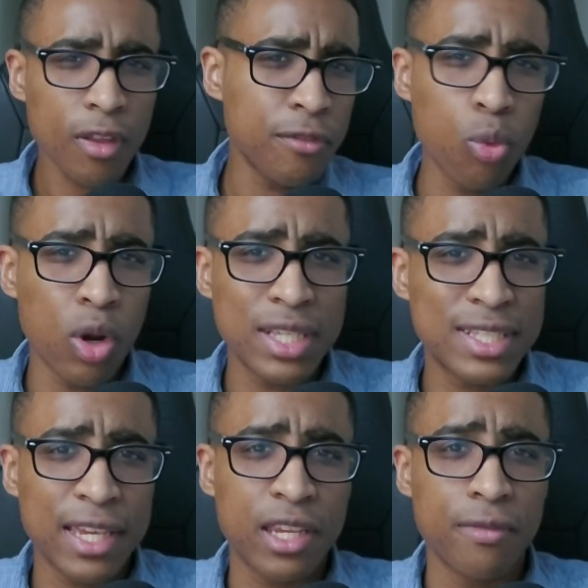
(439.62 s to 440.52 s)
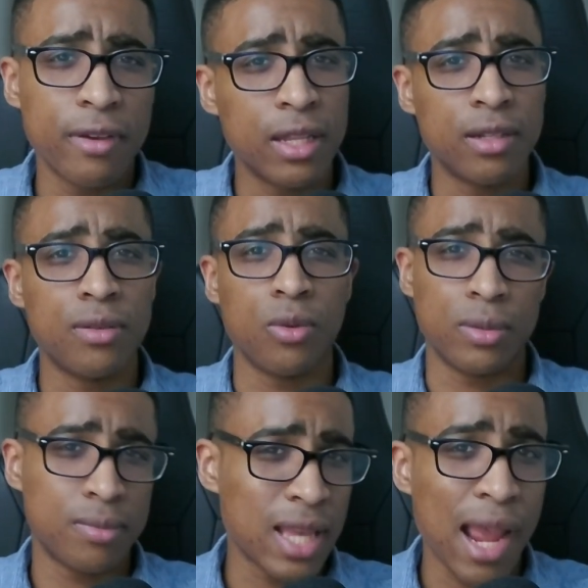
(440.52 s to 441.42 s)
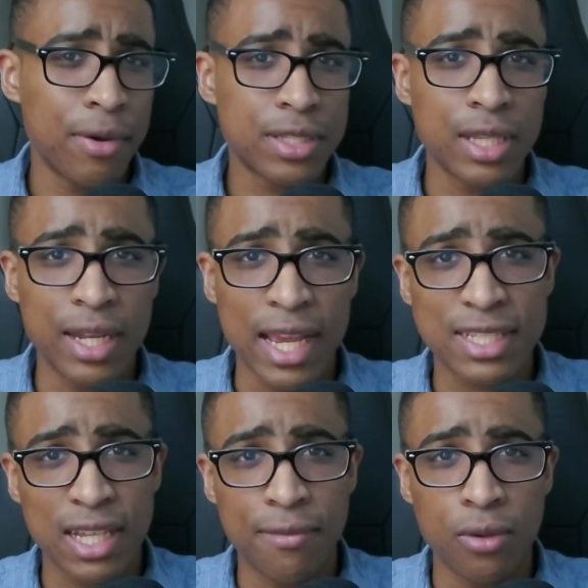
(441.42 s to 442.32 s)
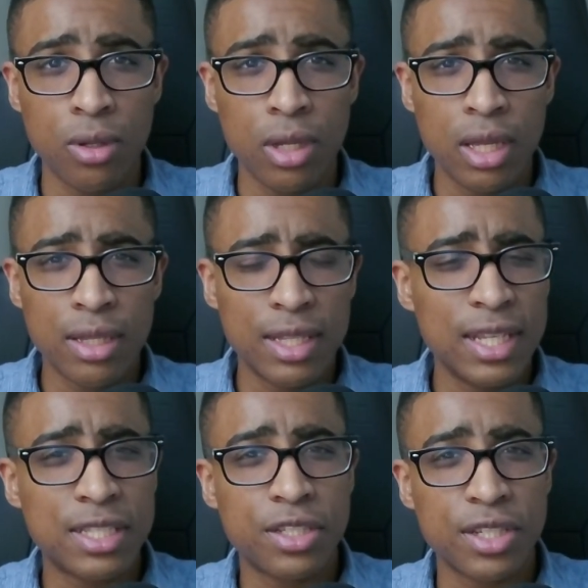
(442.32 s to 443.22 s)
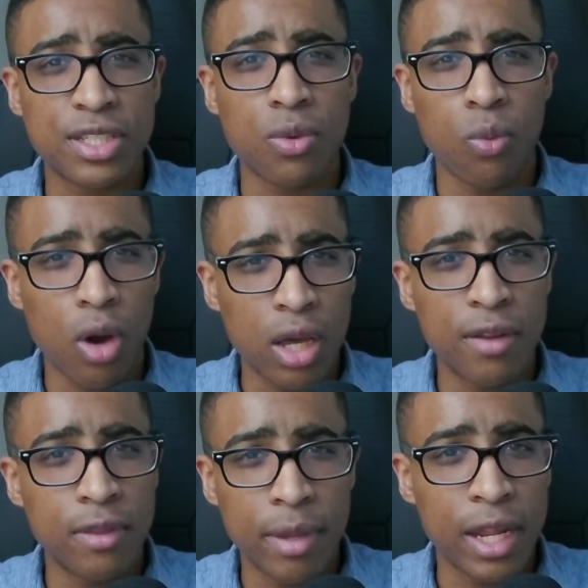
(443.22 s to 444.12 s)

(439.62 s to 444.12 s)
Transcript: You want to take your villain or tyrant to the next level? Then this is just one of the many